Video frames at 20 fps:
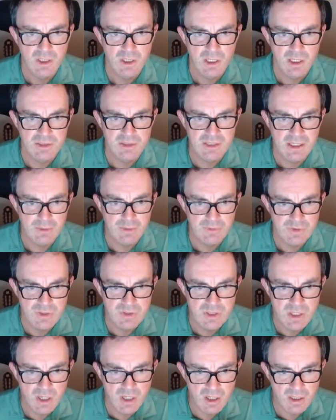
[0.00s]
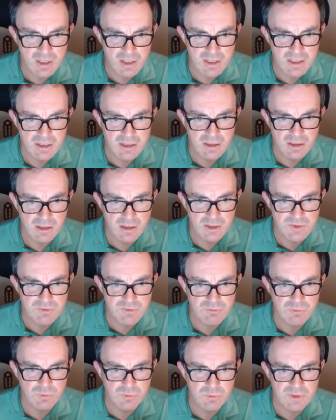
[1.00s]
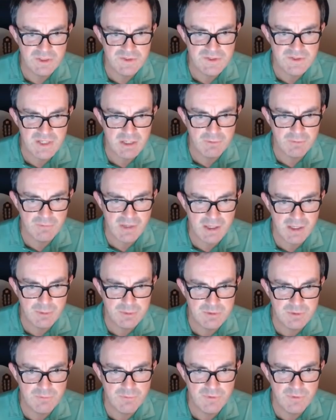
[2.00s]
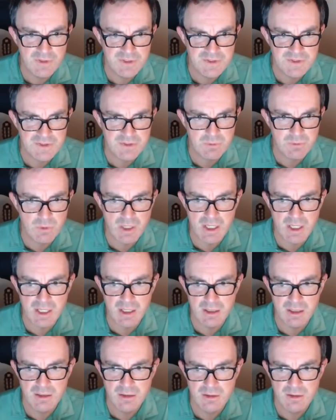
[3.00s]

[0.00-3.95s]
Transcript: now the 9 has ruled itself out of this square.